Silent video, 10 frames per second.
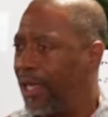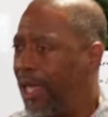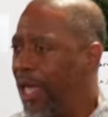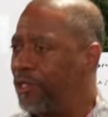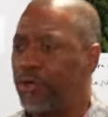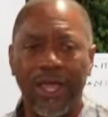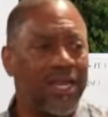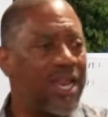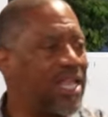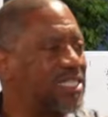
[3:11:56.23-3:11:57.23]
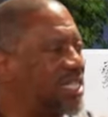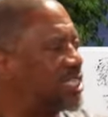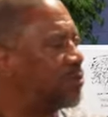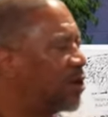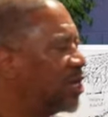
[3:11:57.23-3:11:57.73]
If drinking didn't exist,
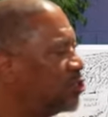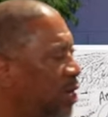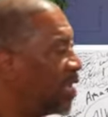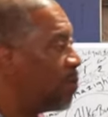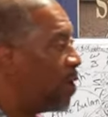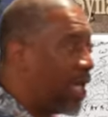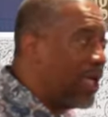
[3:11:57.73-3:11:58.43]
smoking and drink, get what?